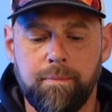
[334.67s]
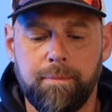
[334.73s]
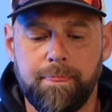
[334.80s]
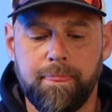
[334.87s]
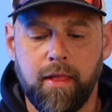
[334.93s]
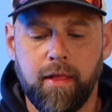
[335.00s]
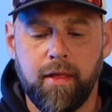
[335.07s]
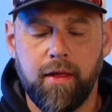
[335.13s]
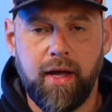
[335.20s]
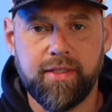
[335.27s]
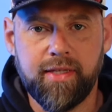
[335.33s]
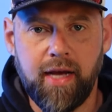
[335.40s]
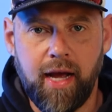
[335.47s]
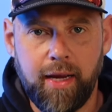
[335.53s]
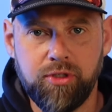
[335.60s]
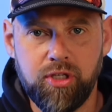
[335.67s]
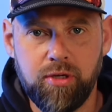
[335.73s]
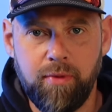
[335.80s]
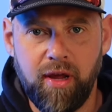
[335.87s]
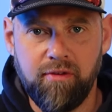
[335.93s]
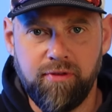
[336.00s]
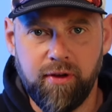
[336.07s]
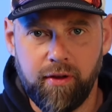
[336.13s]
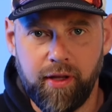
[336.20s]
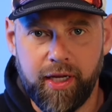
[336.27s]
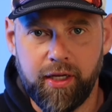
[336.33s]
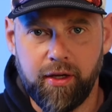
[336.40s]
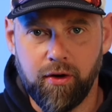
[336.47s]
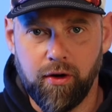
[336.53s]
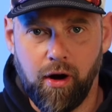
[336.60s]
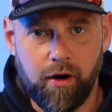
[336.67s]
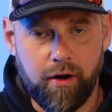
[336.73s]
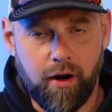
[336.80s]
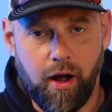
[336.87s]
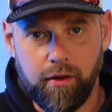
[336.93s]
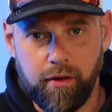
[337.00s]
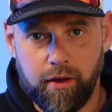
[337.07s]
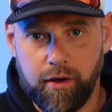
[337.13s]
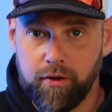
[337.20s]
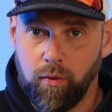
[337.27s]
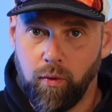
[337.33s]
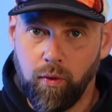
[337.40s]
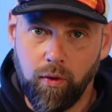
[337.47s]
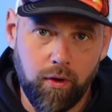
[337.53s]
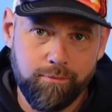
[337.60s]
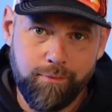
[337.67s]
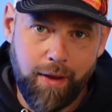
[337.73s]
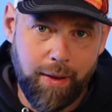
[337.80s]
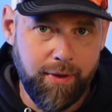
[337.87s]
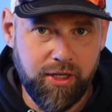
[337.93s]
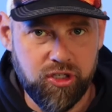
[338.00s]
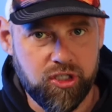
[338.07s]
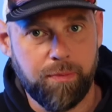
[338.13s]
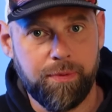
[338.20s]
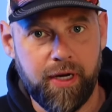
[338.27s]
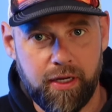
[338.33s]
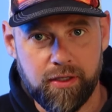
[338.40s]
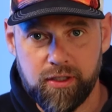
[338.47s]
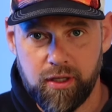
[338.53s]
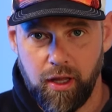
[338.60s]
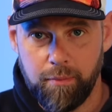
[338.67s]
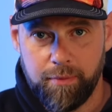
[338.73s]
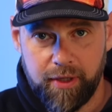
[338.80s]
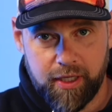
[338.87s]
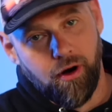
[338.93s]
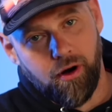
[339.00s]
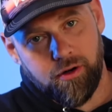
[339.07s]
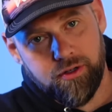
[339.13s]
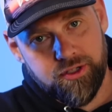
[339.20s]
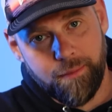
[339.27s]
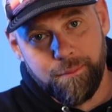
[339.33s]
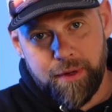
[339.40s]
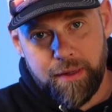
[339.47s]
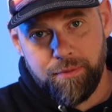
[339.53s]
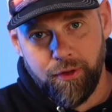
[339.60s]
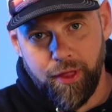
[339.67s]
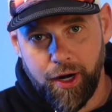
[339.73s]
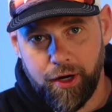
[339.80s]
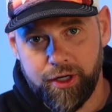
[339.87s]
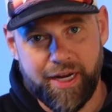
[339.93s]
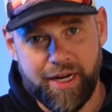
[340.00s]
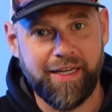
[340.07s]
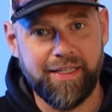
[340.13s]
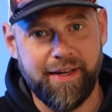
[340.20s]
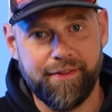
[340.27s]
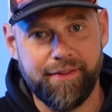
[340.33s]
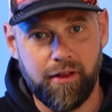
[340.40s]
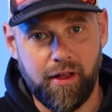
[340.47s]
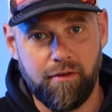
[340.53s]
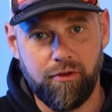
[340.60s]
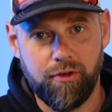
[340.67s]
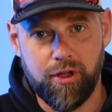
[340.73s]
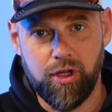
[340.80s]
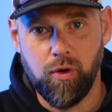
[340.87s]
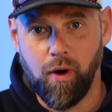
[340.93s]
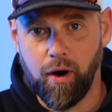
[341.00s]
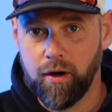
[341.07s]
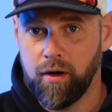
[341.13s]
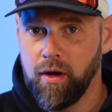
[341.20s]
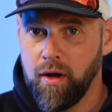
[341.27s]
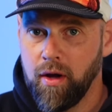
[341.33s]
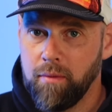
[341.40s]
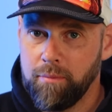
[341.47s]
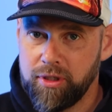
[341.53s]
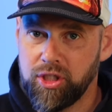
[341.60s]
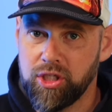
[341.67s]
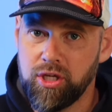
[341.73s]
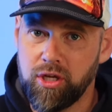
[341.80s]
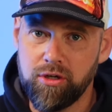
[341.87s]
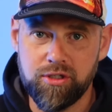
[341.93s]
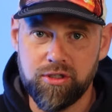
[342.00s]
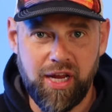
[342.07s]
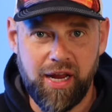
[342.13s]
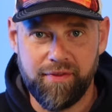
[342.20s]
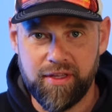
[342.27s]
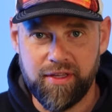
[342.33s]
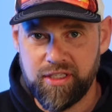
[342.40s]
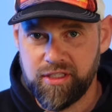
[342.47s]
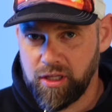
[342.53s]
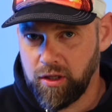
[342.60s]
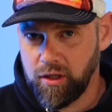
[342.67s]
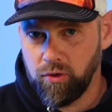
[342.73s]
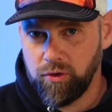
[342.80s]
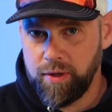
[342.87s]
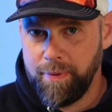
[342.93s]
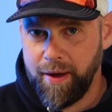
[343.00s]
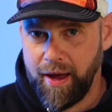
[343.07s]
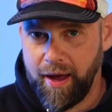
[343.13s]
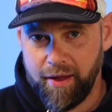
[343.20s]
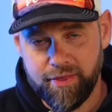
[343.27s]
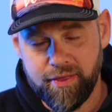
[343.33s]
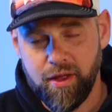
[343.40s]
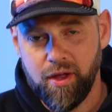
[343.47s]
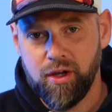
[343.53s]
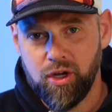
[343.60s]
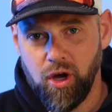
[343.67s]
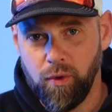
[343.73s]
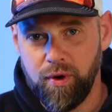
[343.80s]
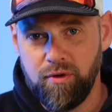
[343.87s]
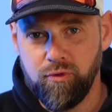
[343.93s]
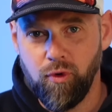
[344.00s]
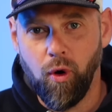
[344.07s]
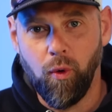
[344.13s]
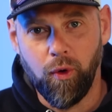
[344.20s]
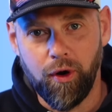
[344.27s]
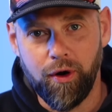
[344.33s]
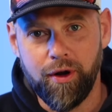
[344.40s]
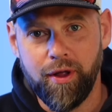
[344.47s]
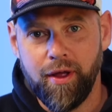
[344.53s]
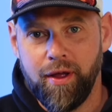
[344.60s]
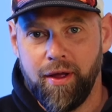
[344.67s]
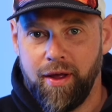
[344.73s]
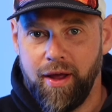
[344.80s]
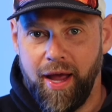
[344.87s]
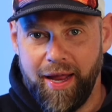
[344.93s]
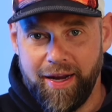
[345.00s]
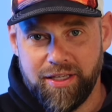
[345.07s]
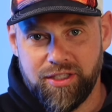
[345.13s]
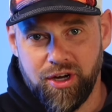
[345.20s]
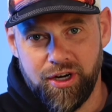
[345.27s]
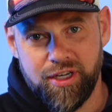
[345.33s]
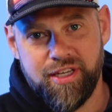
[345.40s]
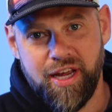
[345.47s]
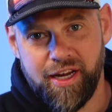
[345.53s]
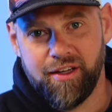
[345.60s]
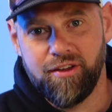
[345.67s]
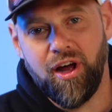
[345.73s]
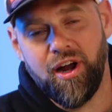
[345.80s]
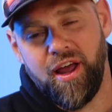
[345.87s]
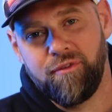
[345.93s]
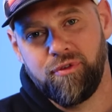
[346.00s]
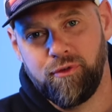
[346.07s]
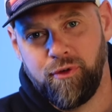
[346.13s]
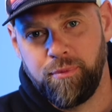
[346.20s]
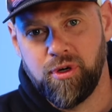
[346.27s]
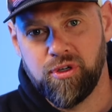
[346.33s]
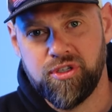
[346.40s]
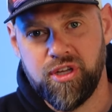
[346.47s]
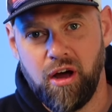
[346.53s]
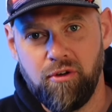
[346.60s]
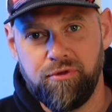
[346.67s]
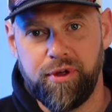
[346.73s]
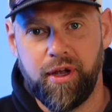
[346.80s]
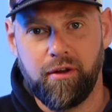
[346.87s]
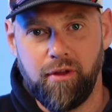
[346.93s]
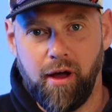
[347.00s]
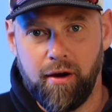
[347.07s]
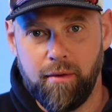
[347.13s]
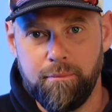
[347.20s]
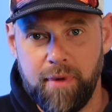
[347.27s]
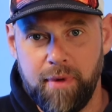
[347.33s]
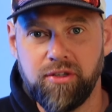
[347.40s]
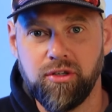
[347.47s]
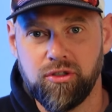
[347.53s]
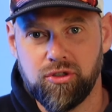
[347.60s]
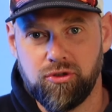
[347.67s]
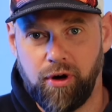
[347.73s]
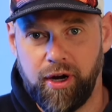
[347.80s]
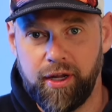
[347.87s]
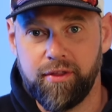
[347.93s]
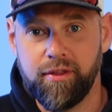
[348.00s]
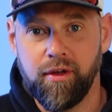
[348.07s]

At times you may feel like you're on an island or maybe just a peninsula because there are some people that are connecting at the level that you are. But just understand this is a lonely path going forward, and it's going to take a lot of effort from yourself and a lot of mental strength